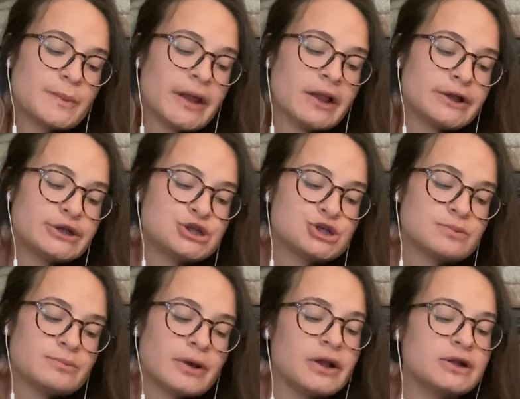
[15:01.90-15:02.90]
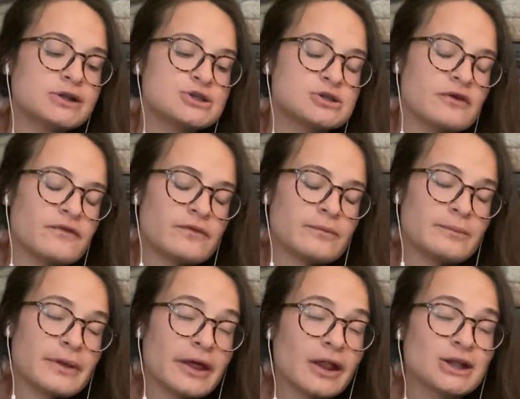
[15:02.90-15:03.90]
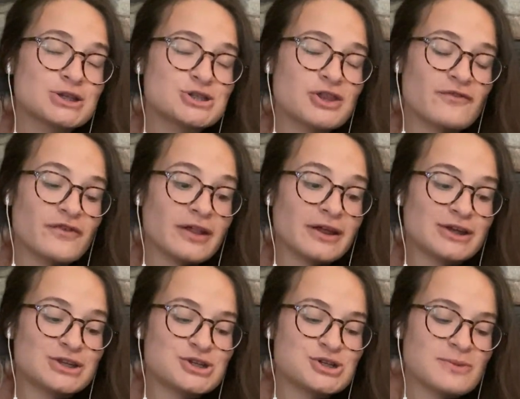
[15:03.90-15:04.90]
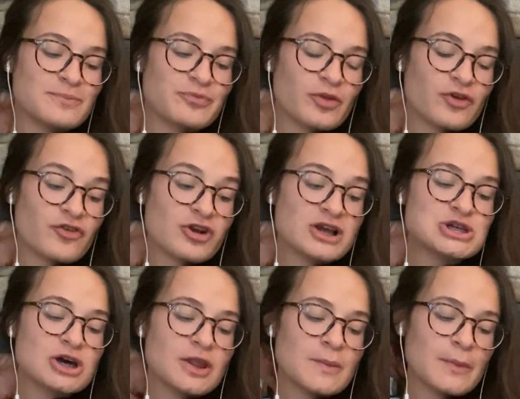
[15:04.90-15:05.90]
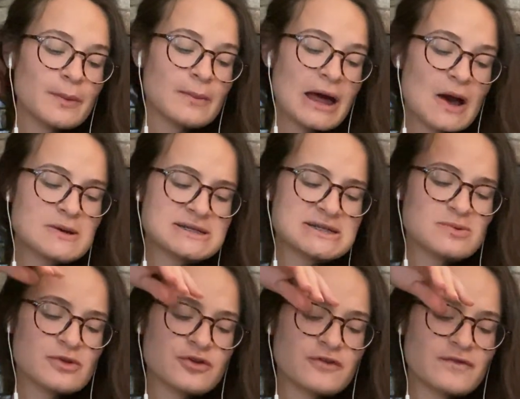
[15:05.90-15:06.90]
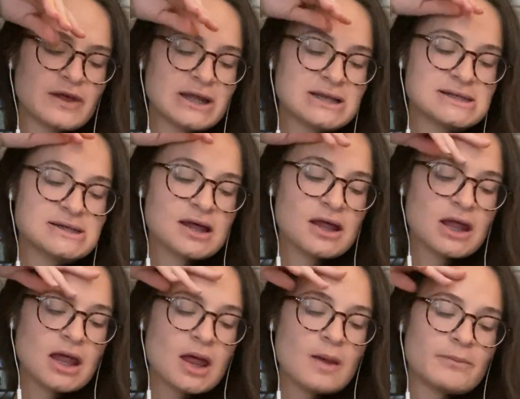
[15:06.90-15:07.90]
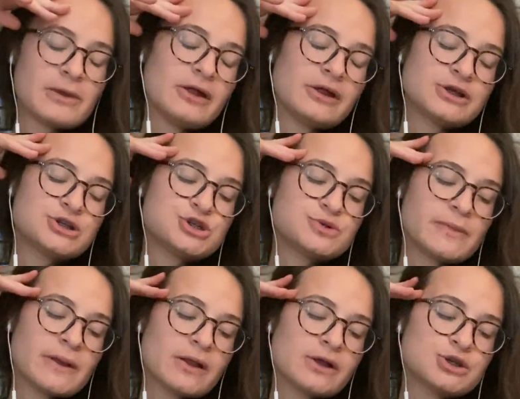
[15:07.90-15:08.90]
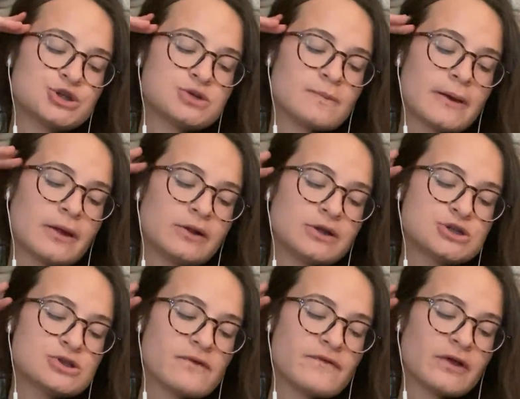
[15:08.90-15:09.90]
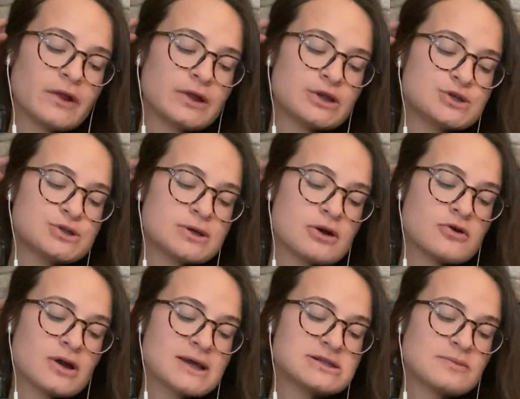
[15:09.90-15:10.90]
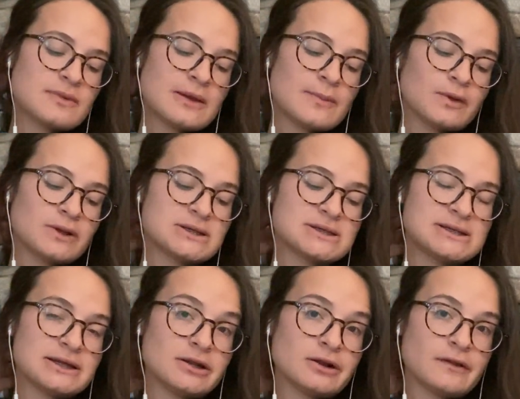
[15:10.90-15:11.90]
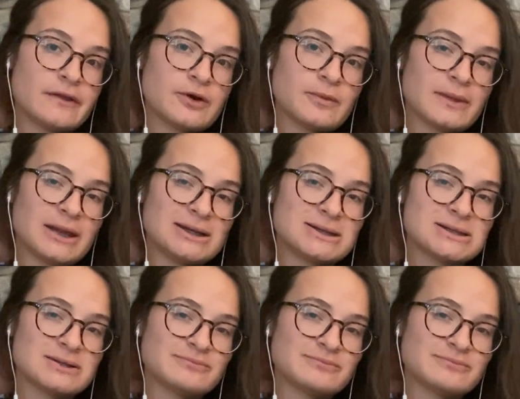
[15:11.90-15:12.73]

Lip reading: pillage, pillage the village. crush all the houses with her feet. Pillage, pillage, pillage the village, terrorize the people and steal their meat.